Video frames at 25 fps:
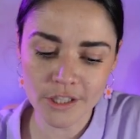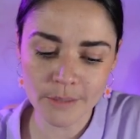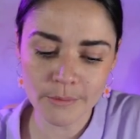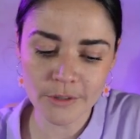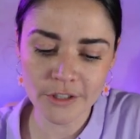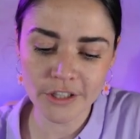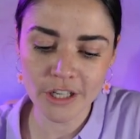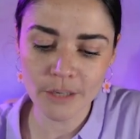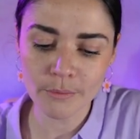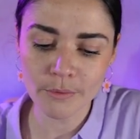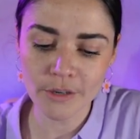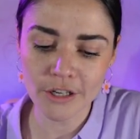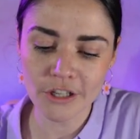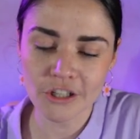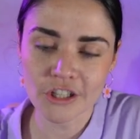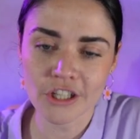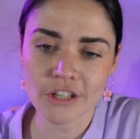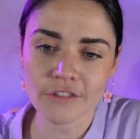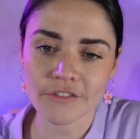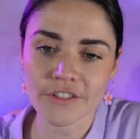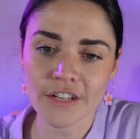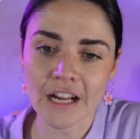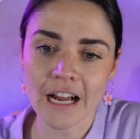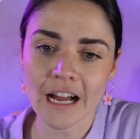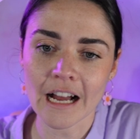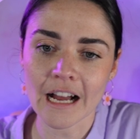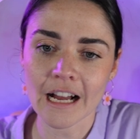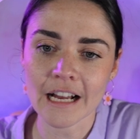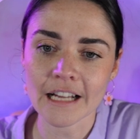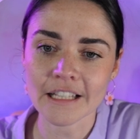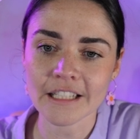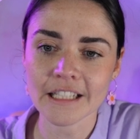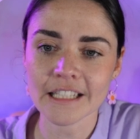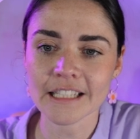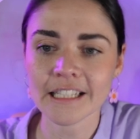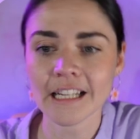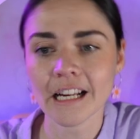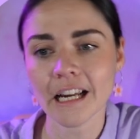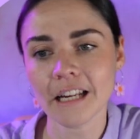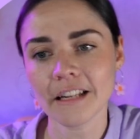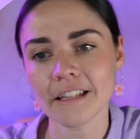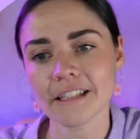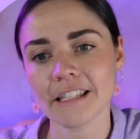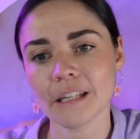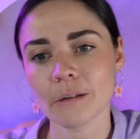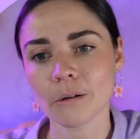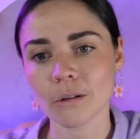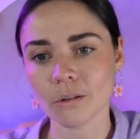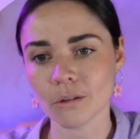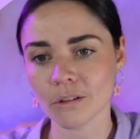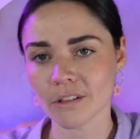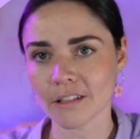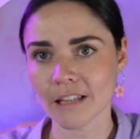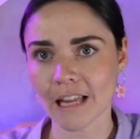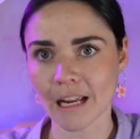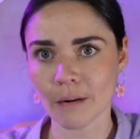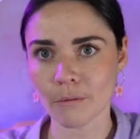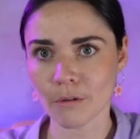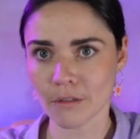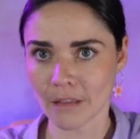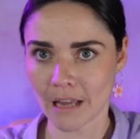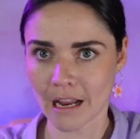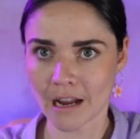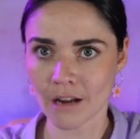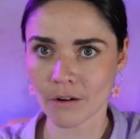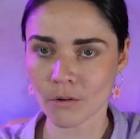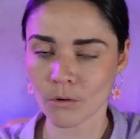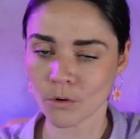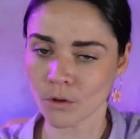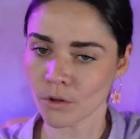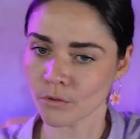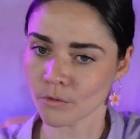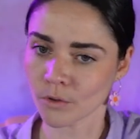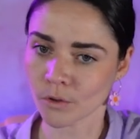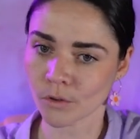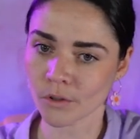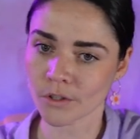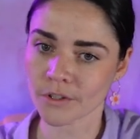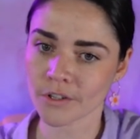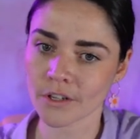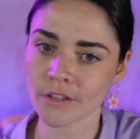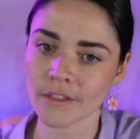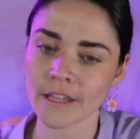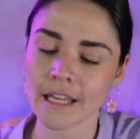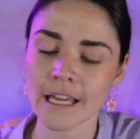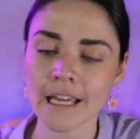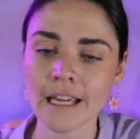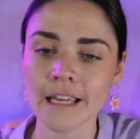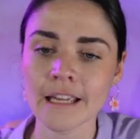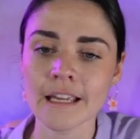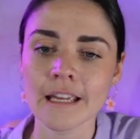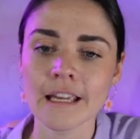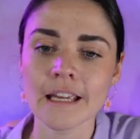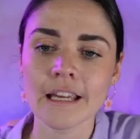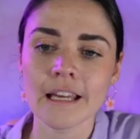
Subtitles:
So I'm just going to press Shift R just to kind of see what it looks like without all the rulers on there.